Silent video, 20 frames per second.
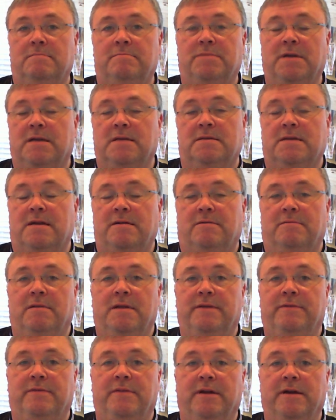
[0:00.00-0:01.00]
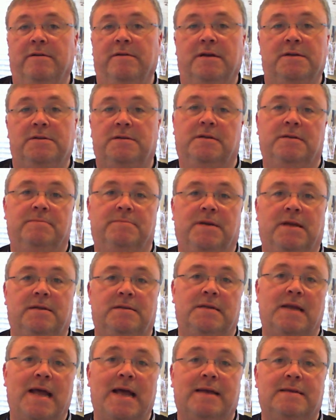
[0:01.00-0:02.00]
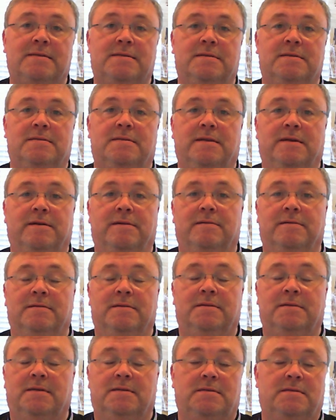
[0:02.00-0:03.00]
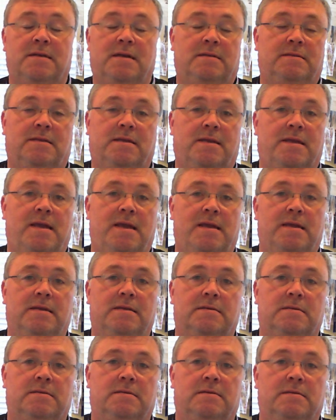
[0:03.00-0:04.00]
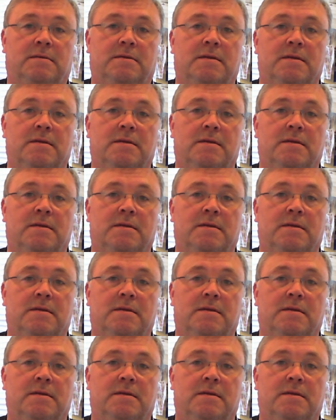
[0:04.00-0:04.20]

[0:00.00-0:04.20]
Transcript: because I don't live there, I shouldn't pay taxes there. And that's not the case.